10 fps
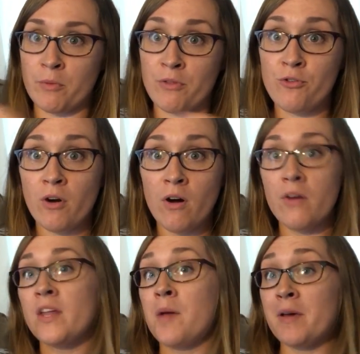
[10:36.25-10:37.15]

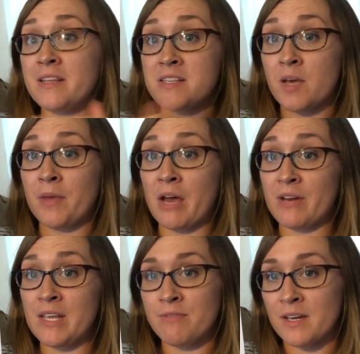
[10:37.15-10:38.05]
withdrawal, then I'm at least coming
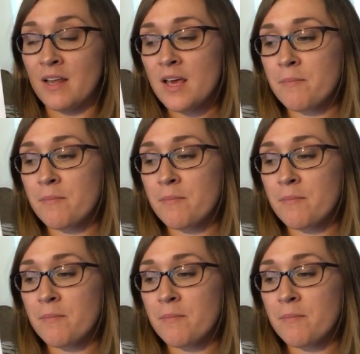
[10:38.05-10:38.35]
out even.